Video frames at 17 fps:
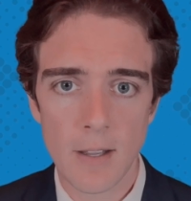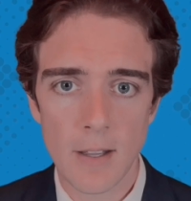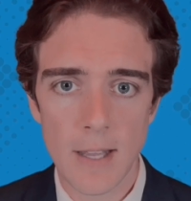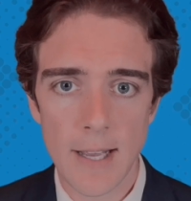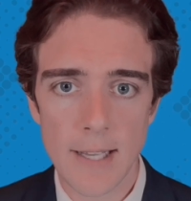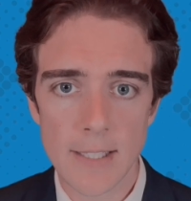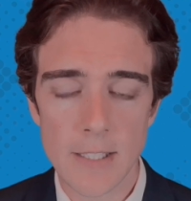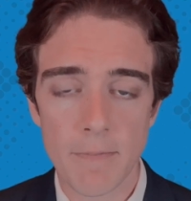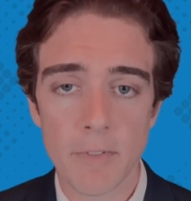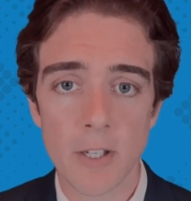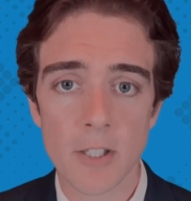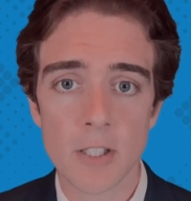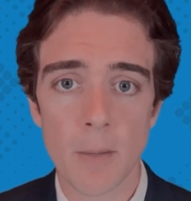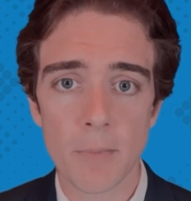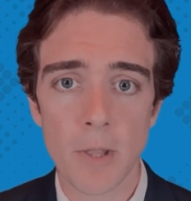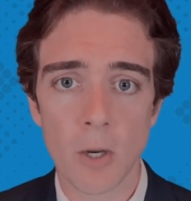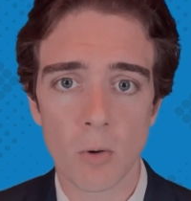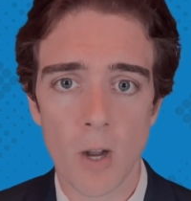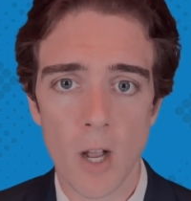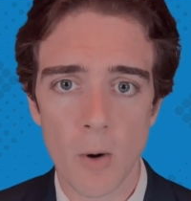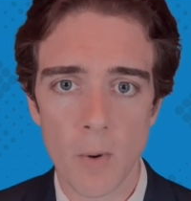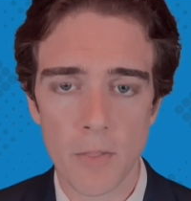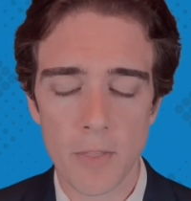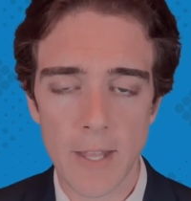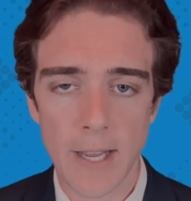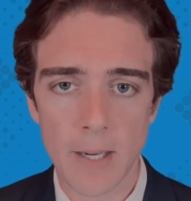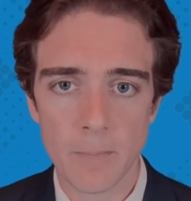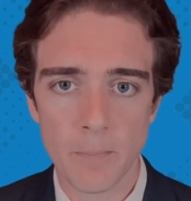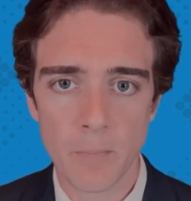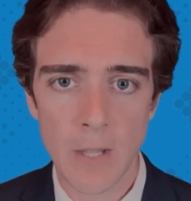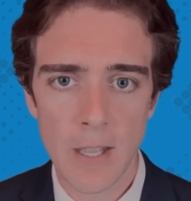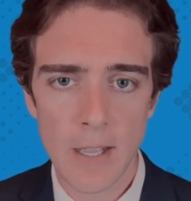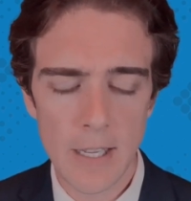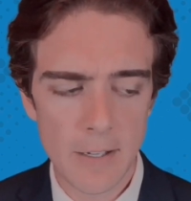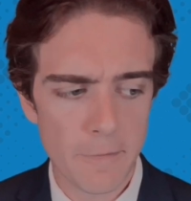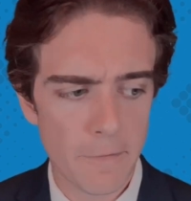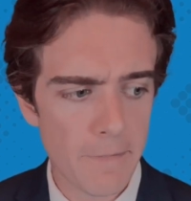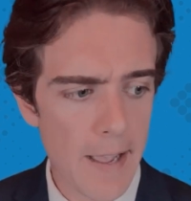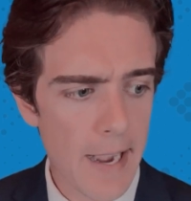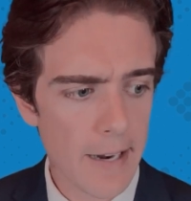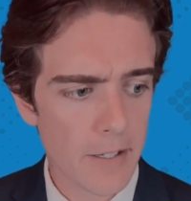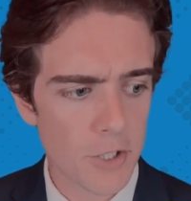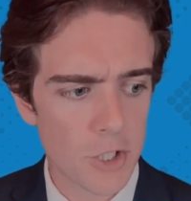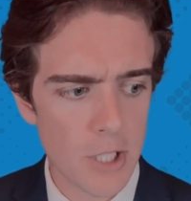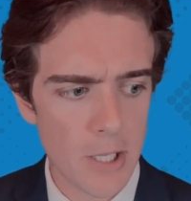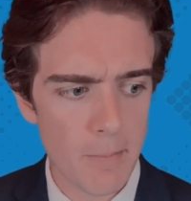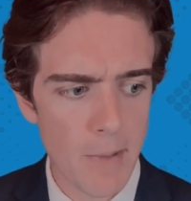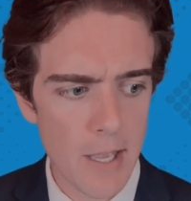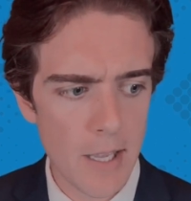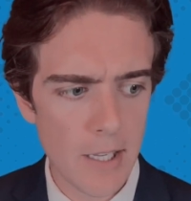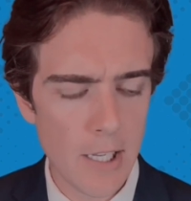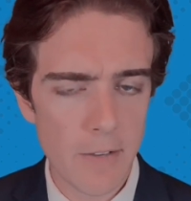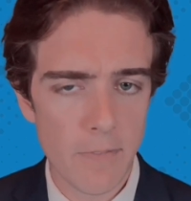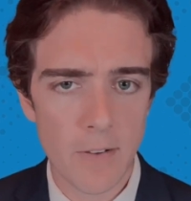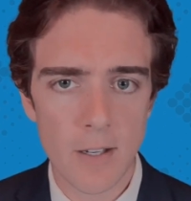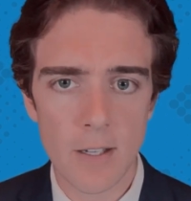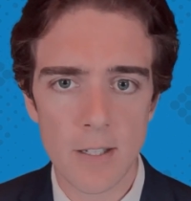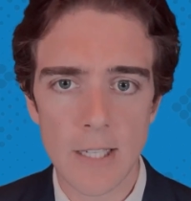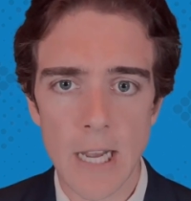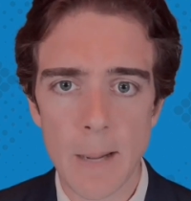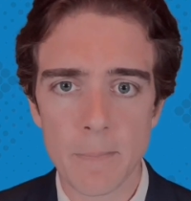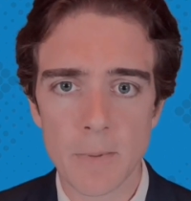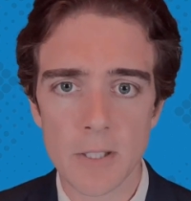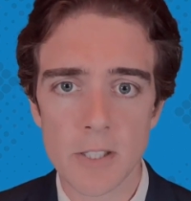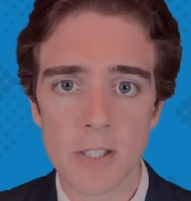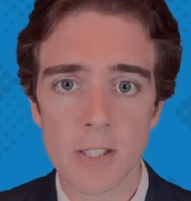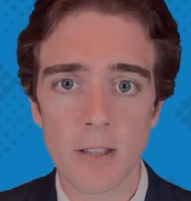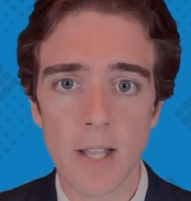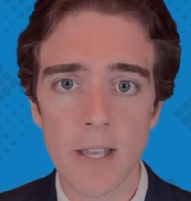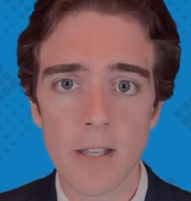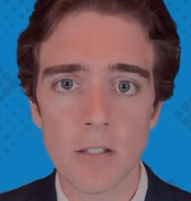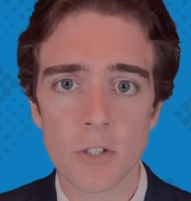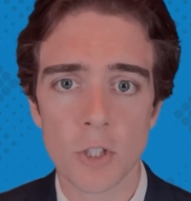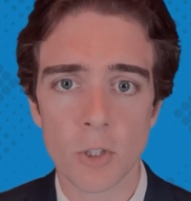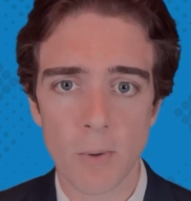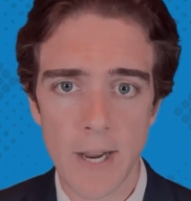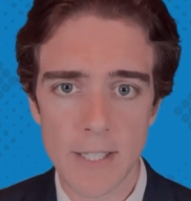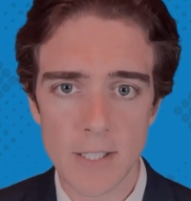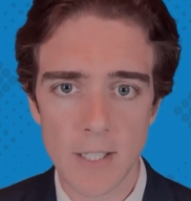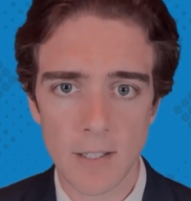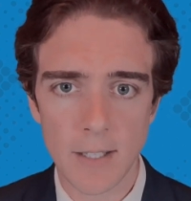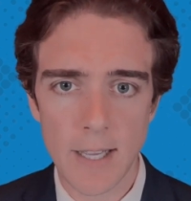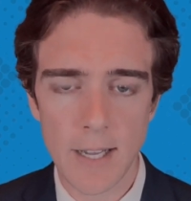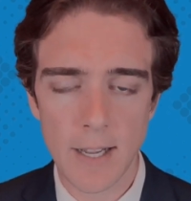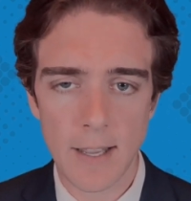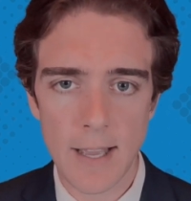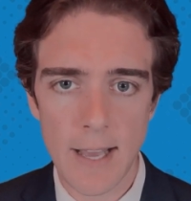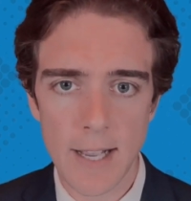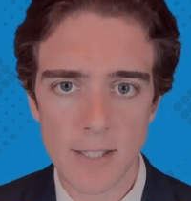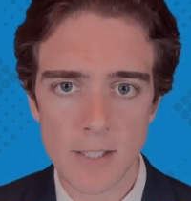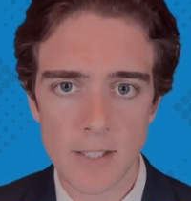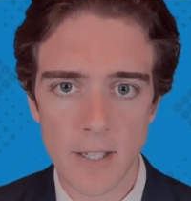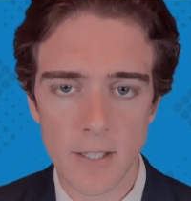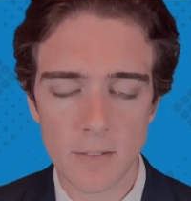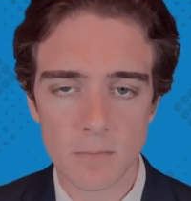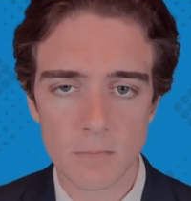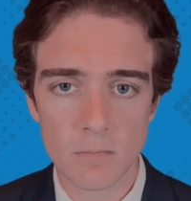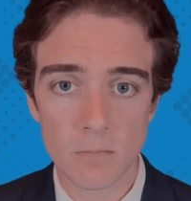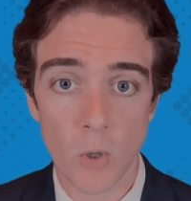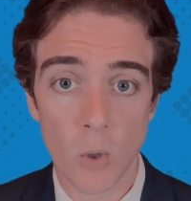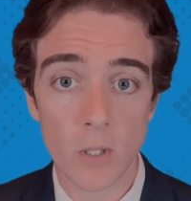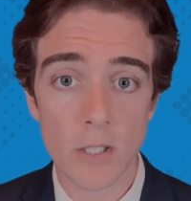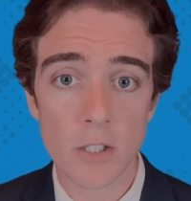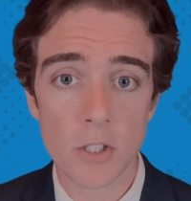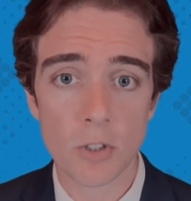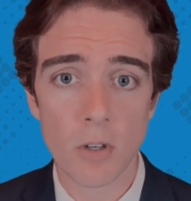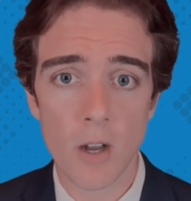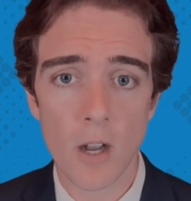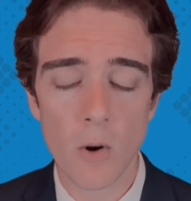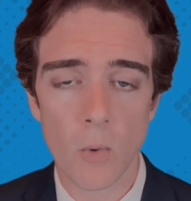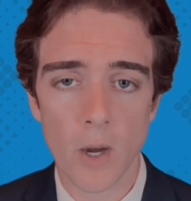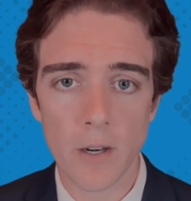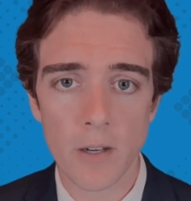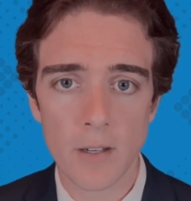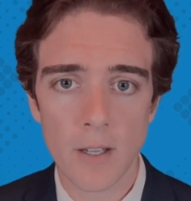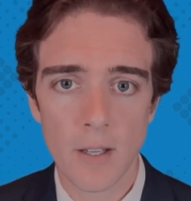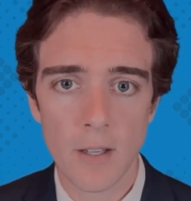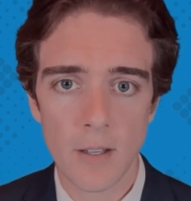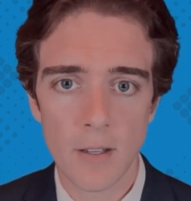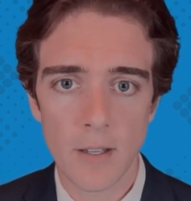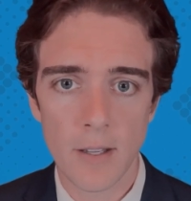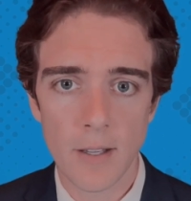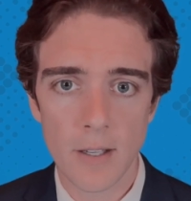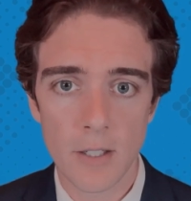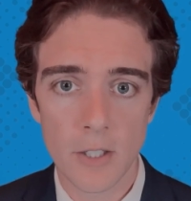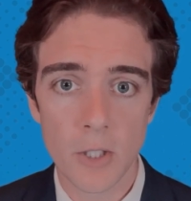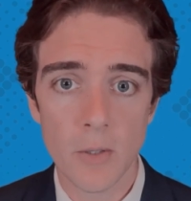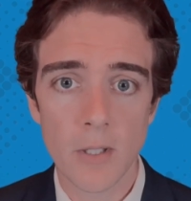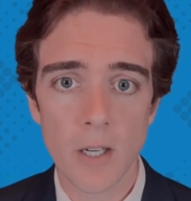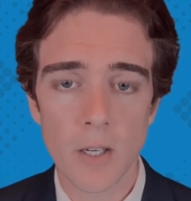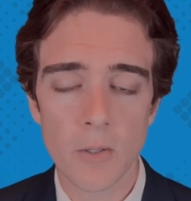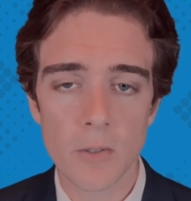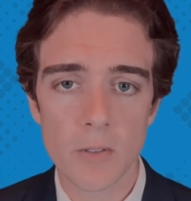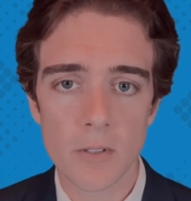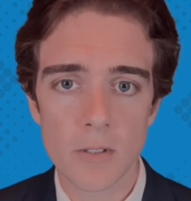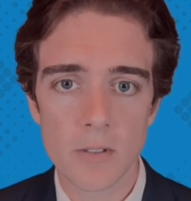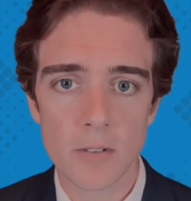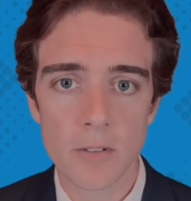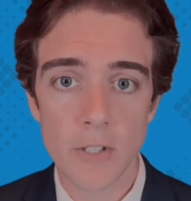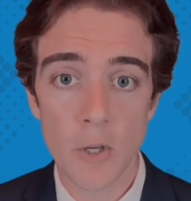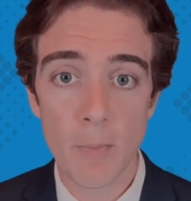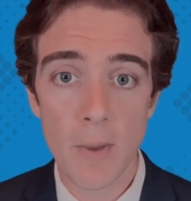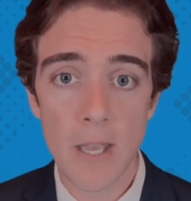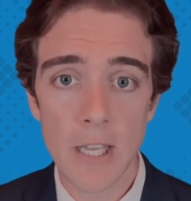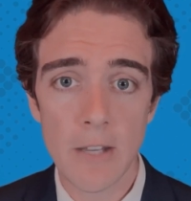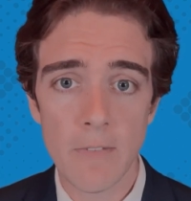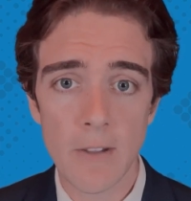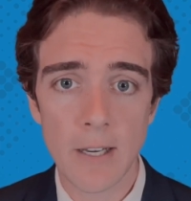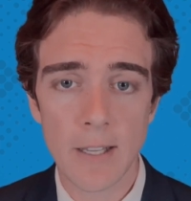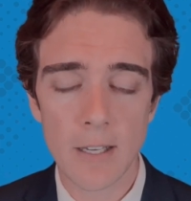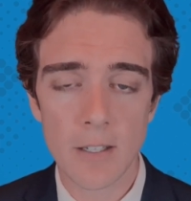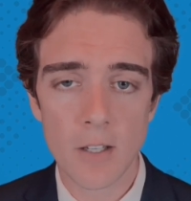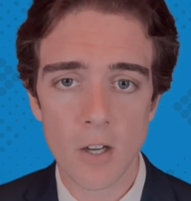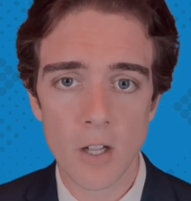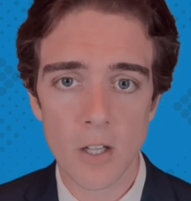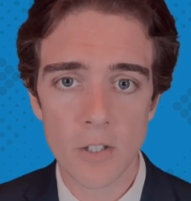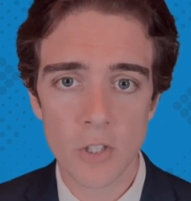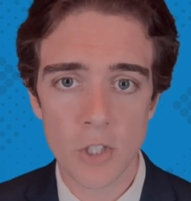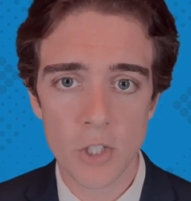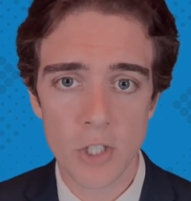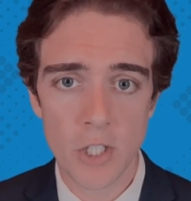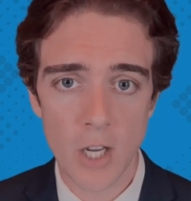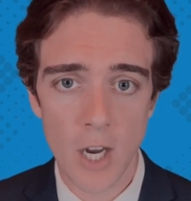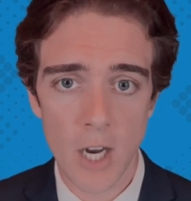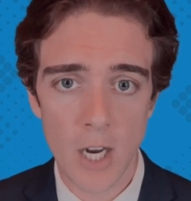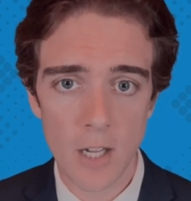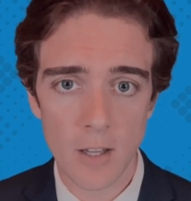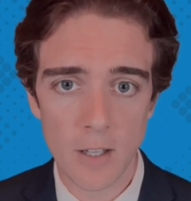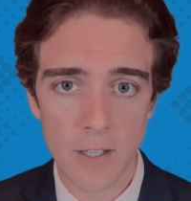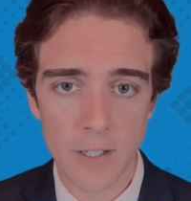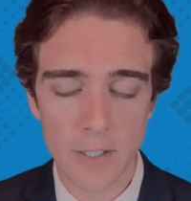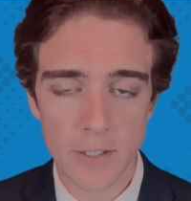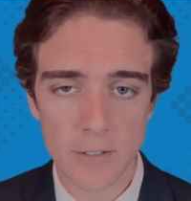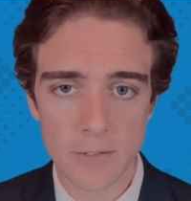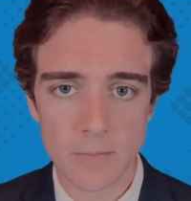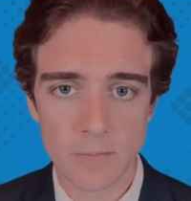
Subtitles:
as if there's something wrong with that. In fact, she may even adopt a slight transatlantic accent, or a strong one. And who knows, you may even get called darling.